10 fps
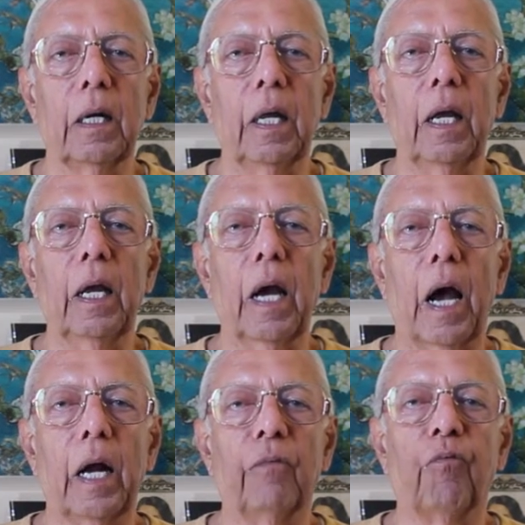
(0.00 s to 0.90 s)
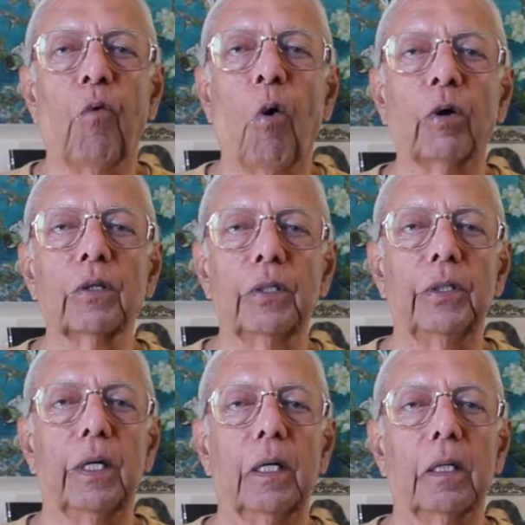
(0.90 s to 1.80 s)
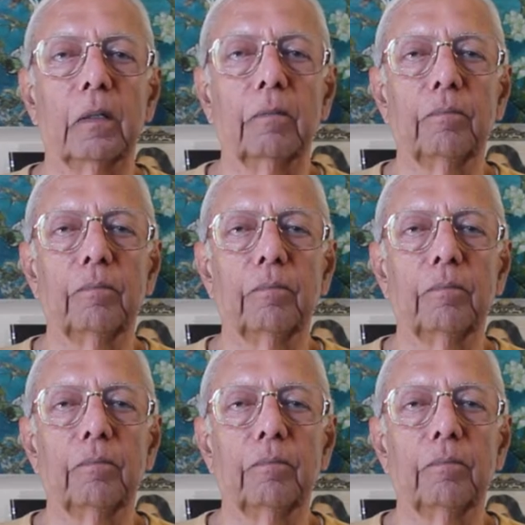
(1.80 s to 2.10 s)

day and 4th year.